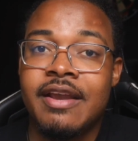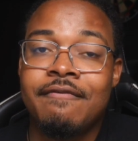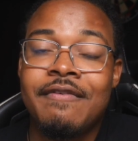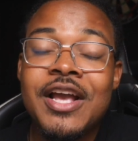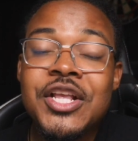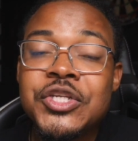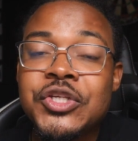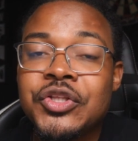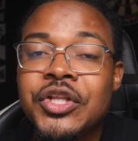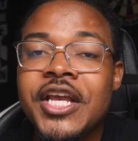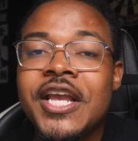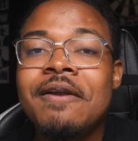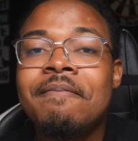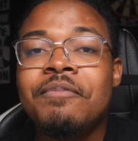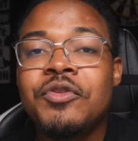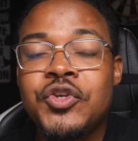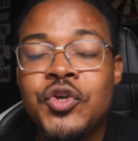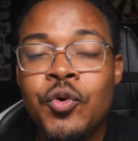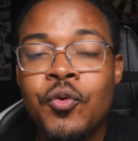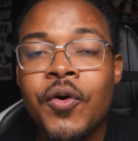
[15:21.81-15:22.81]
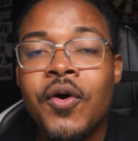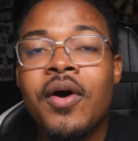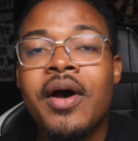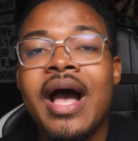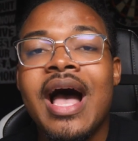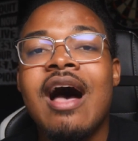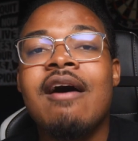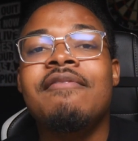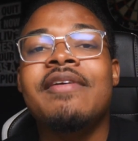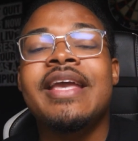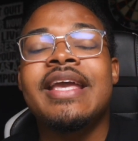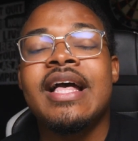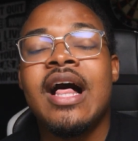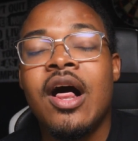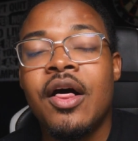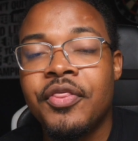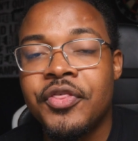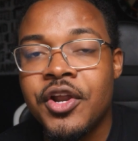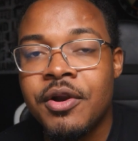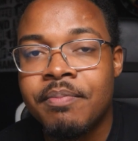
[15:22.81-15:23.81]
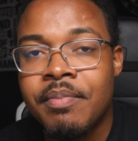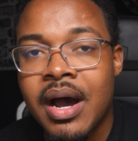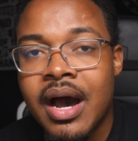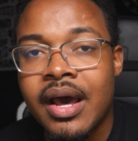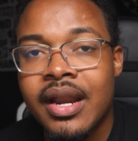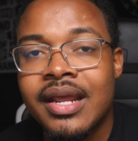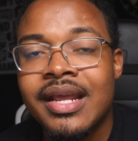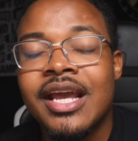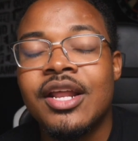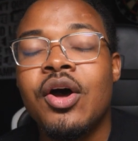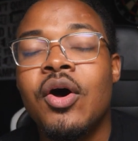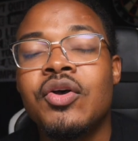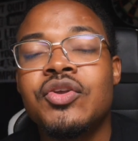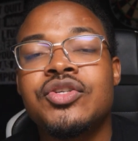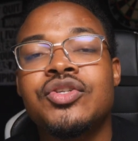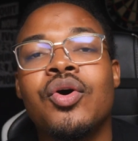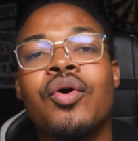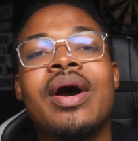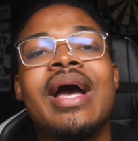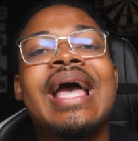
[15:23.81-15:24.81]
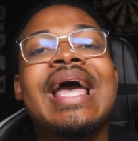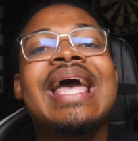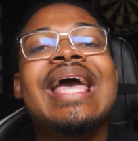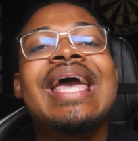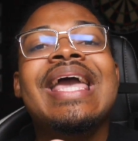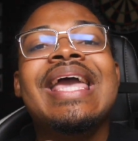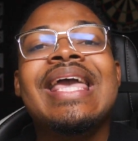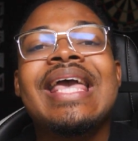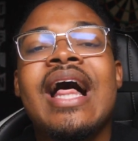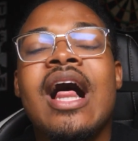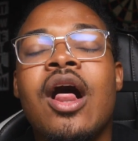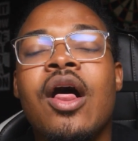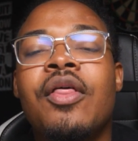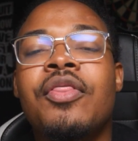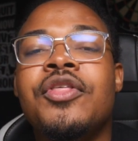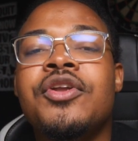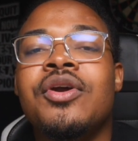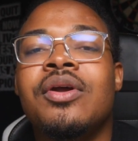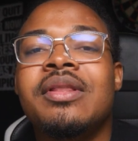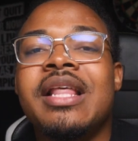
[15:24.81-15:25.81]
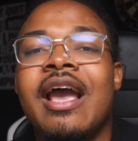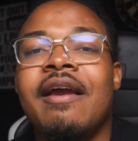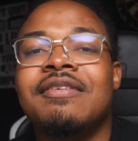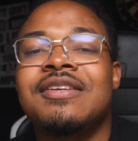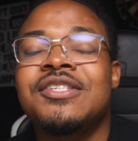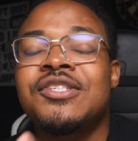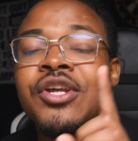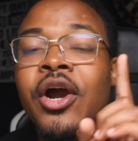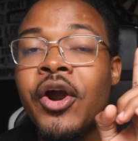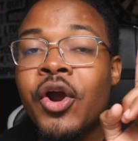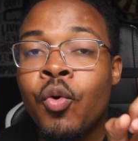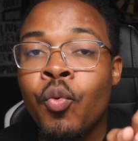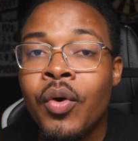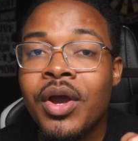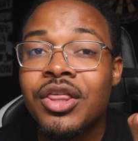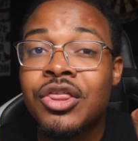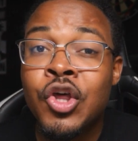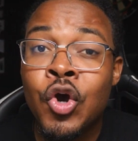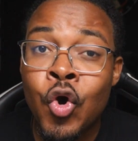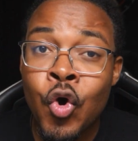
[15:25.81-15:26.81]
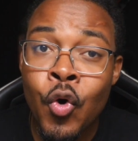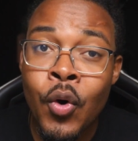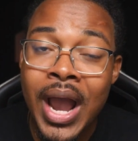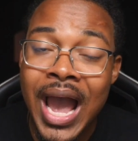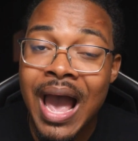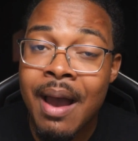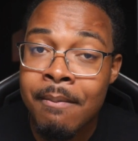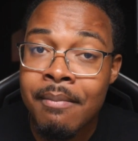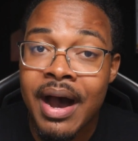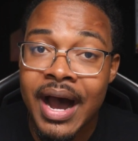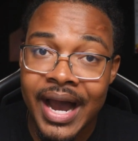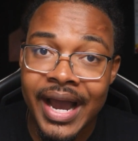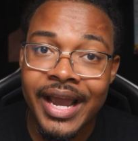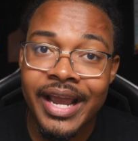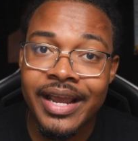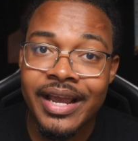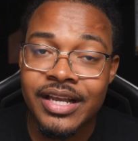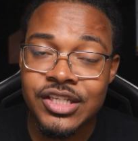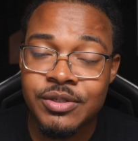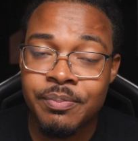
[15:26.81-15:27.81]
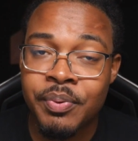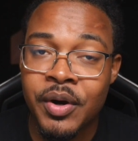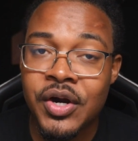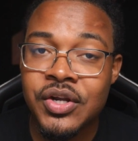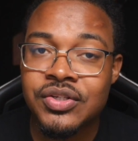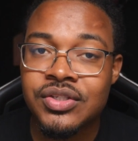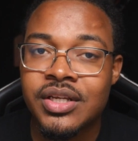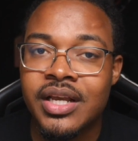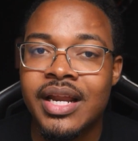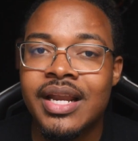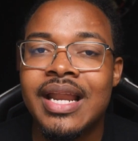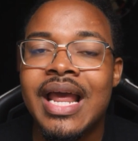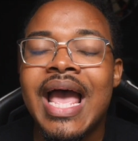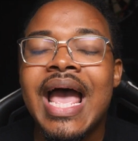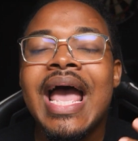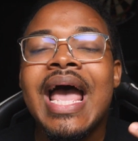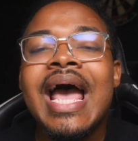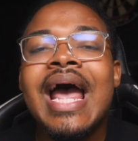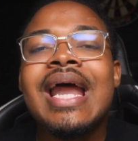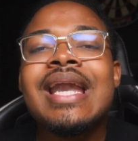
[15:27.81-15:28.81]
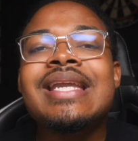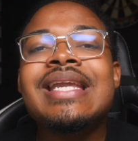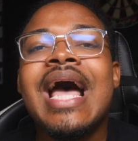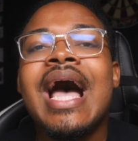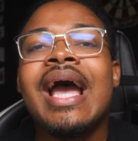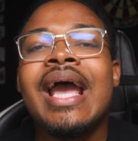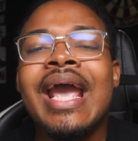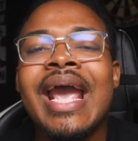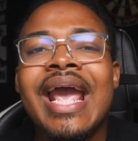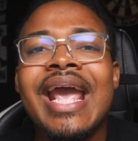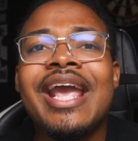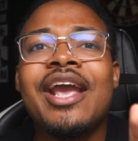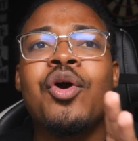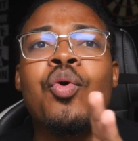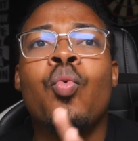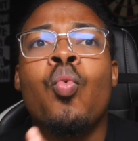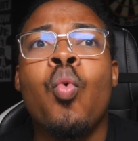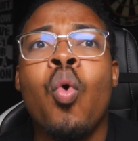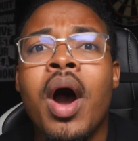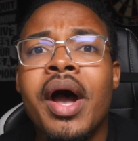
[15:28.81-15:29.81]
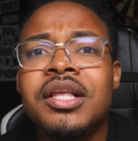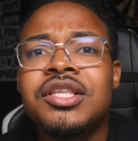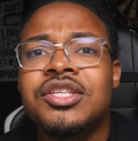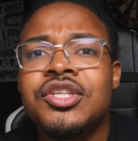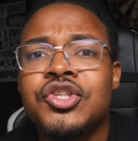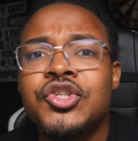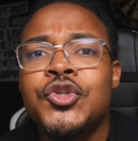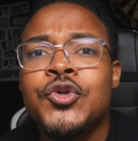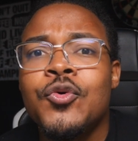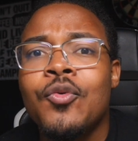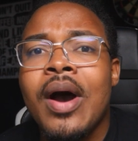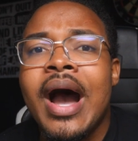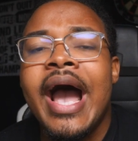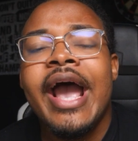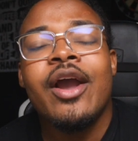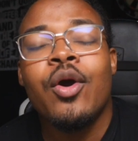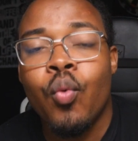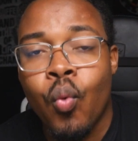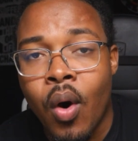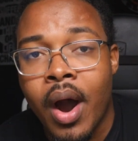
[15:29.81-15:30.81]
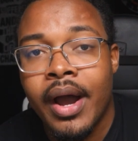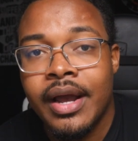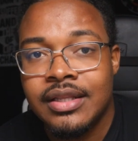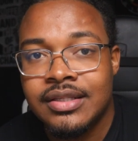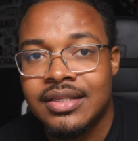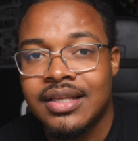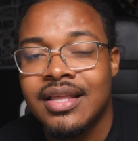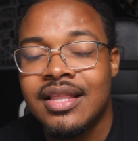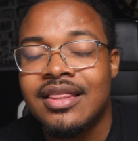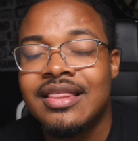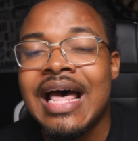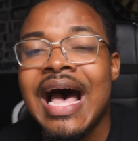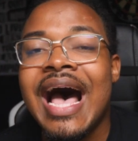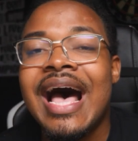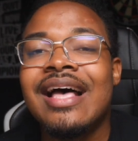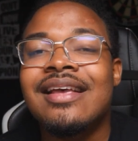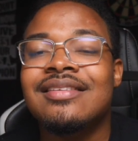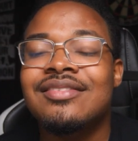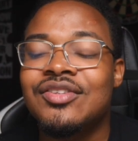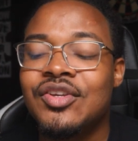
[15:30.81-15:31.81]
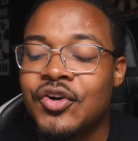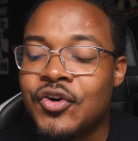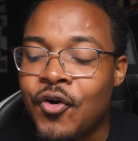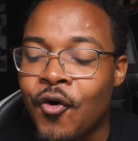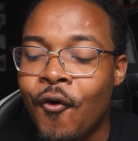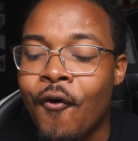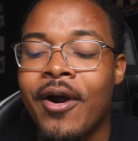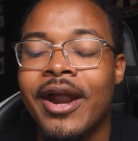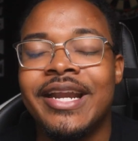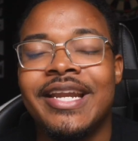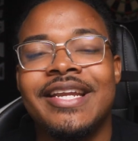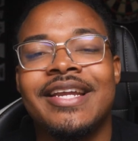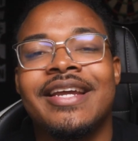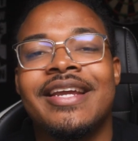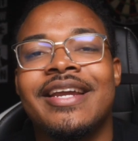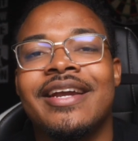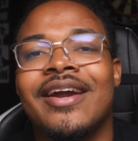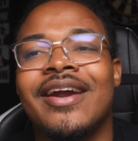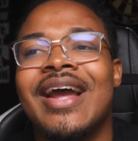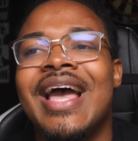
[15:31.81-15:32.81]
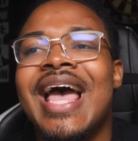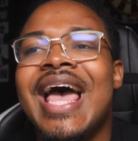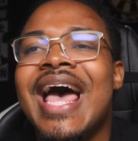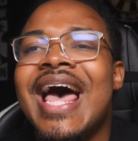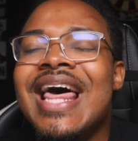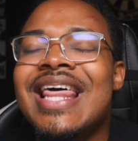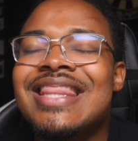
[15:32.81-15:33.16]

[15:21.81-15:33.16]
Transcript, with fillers: Eventually, you will have a healthier body and also a healthier life. Start with who am I as a person and not, hey, what do I want? That's the core idea here.